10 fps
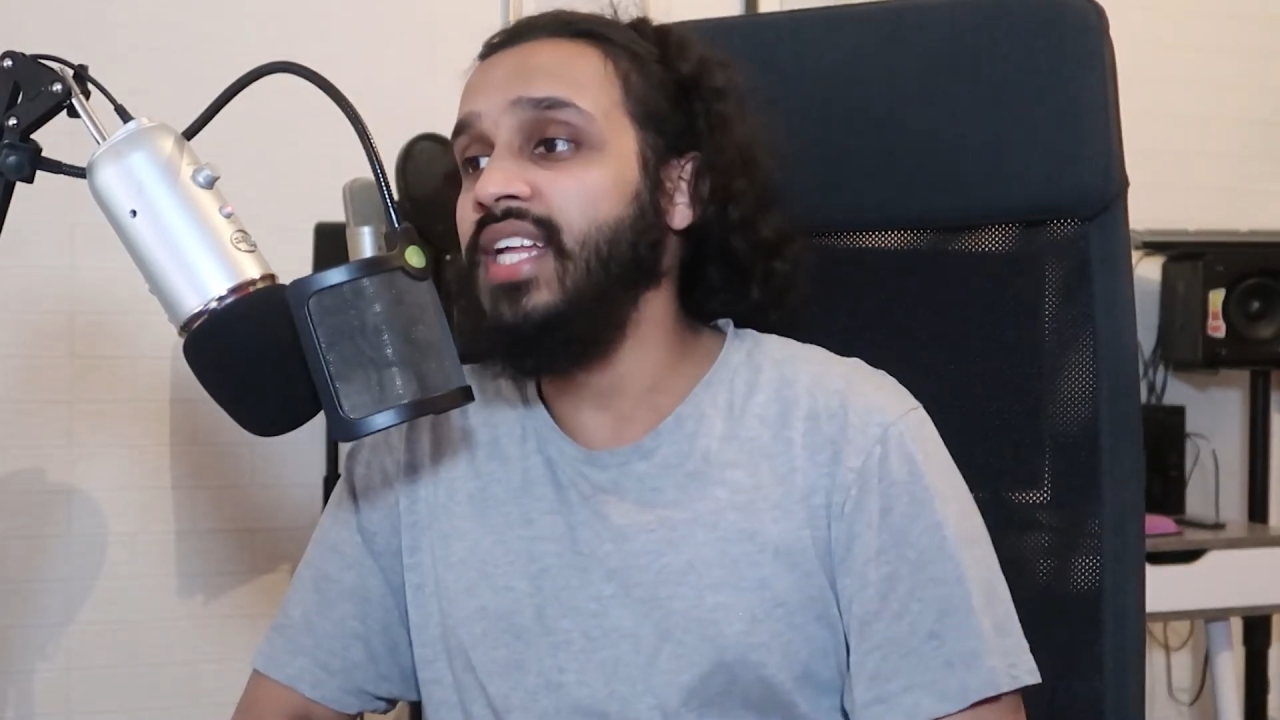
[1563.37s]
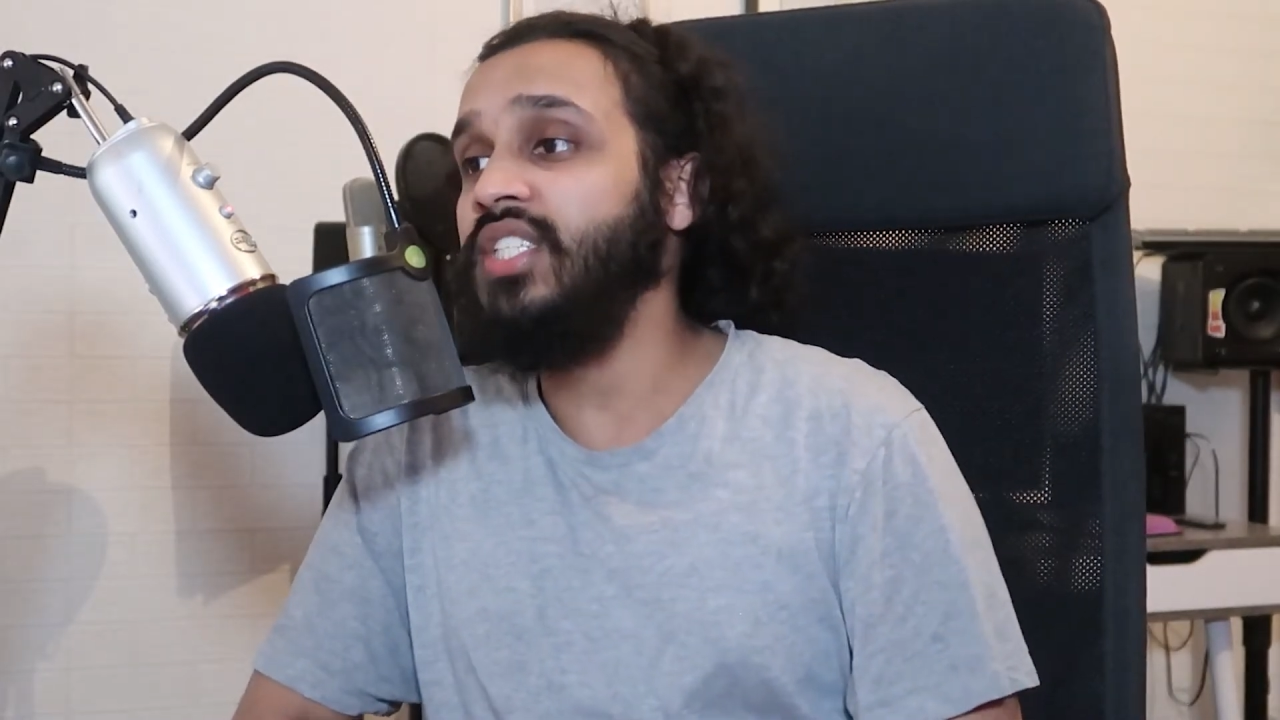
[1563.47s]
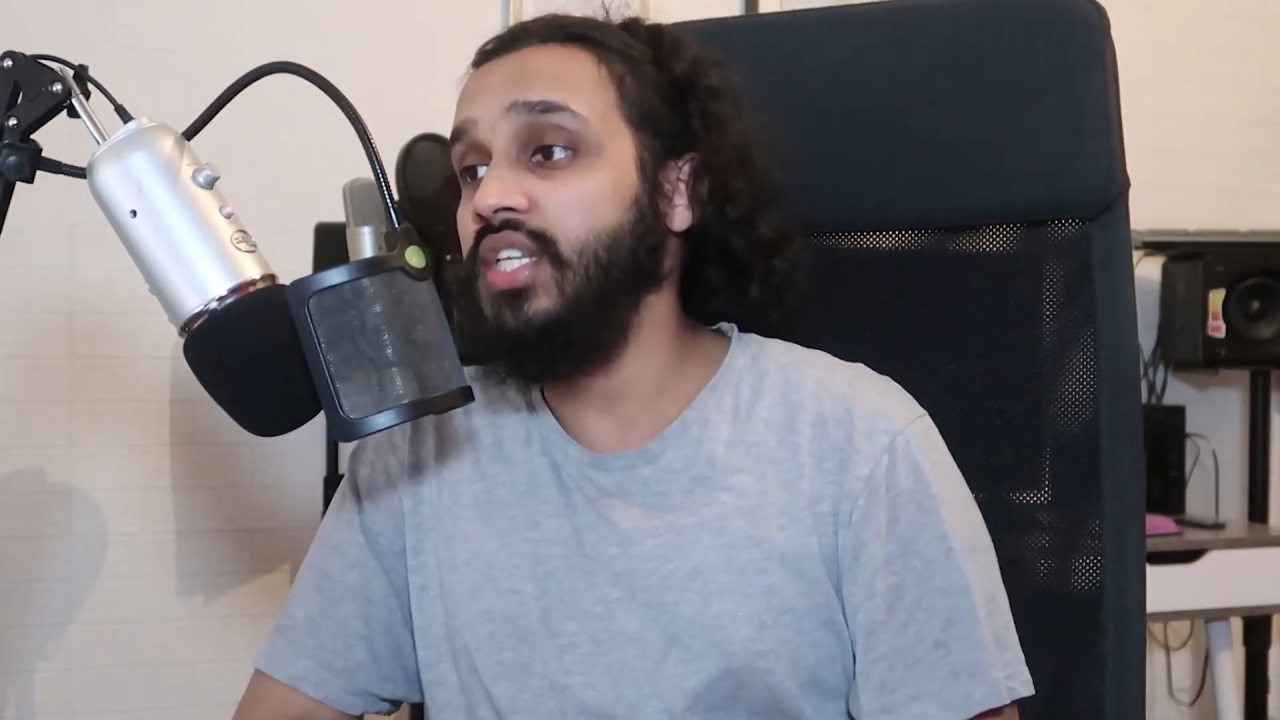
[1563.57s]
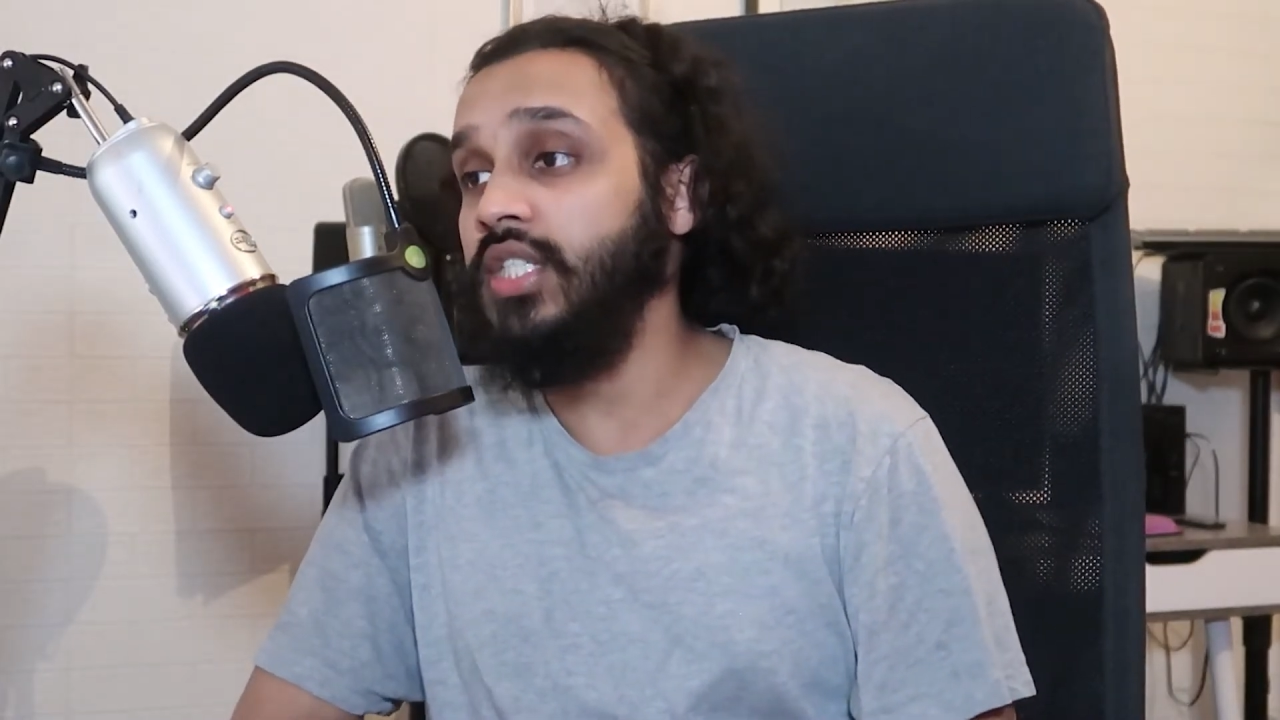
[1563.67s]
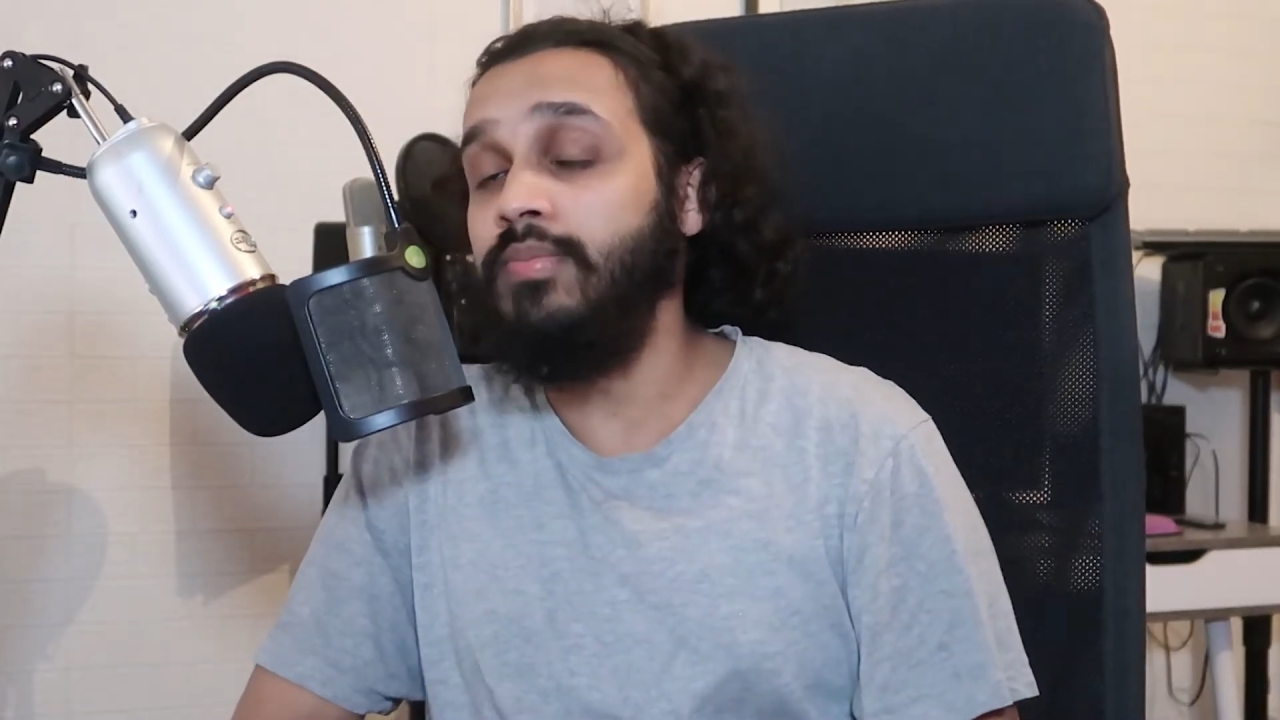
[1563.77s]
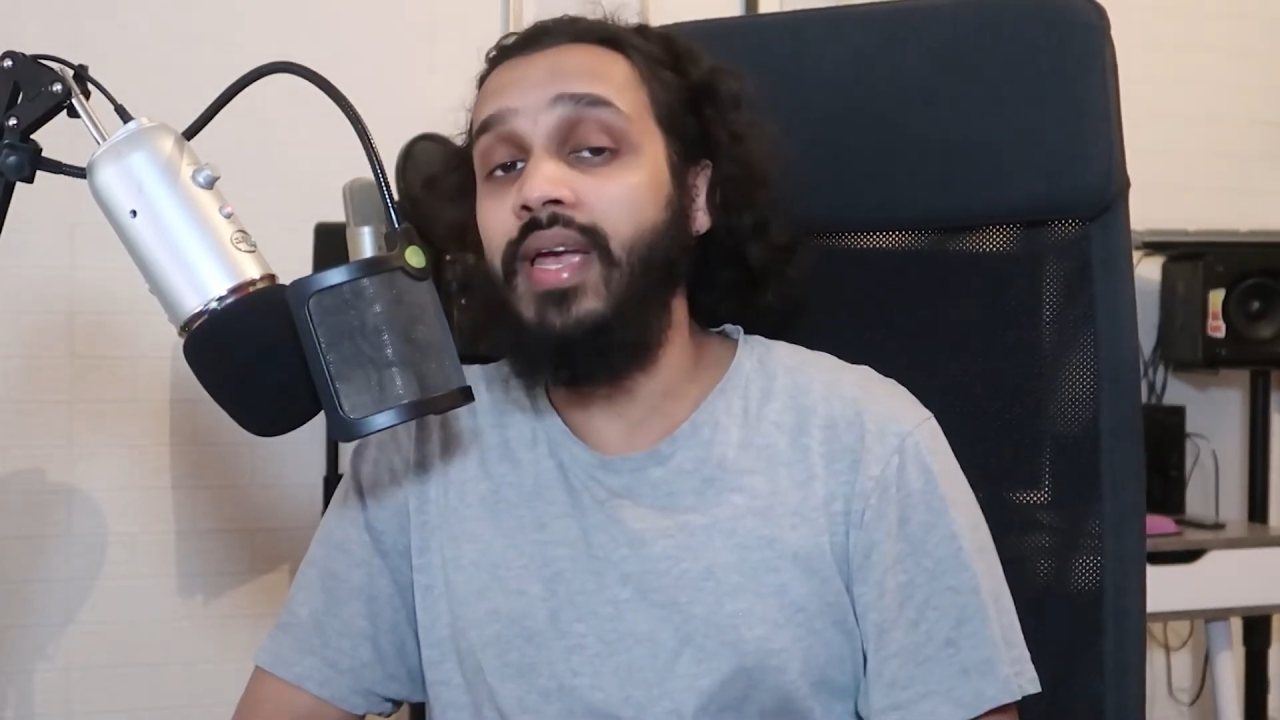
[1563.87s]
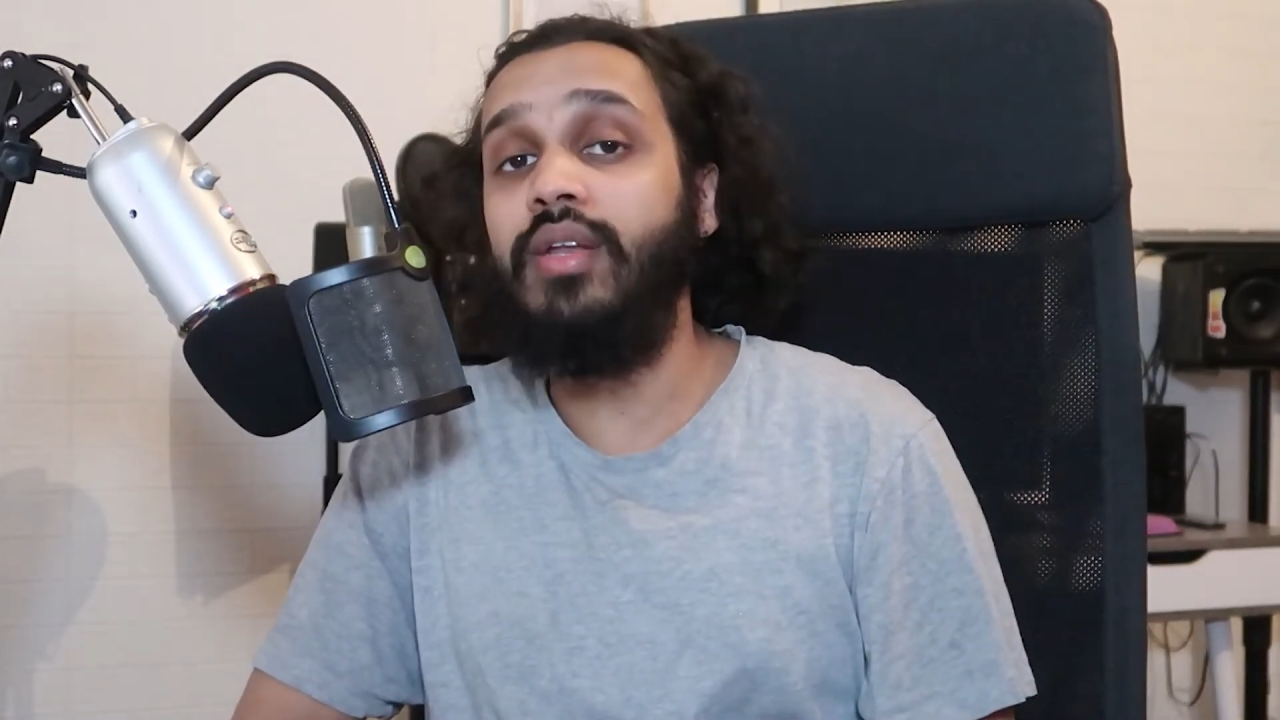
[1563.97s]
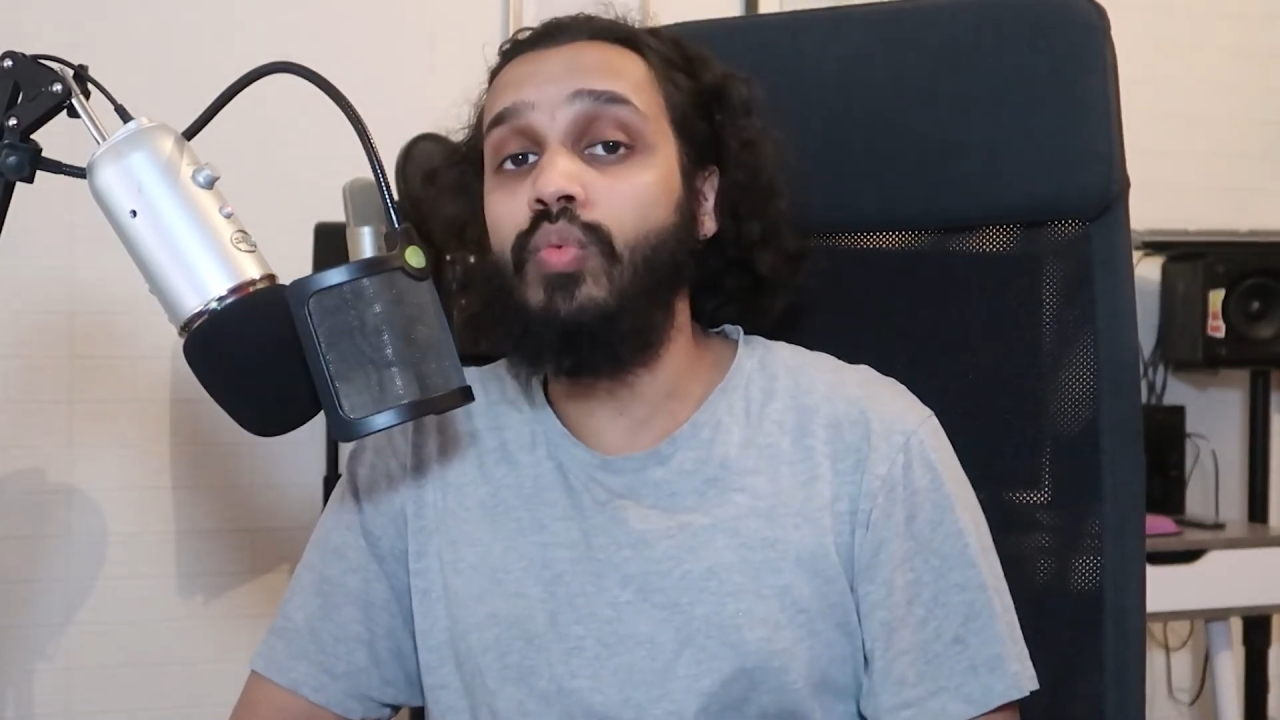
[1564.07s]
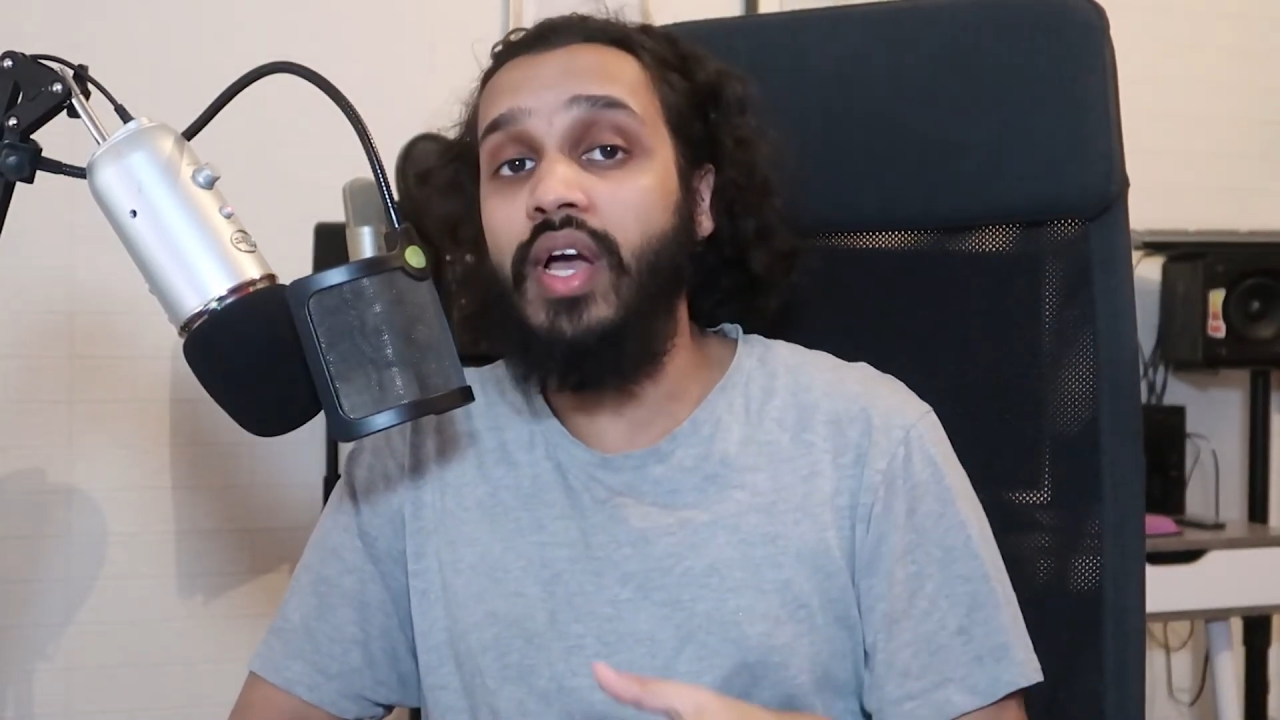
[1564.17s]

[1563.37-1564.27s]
Anthonyspade,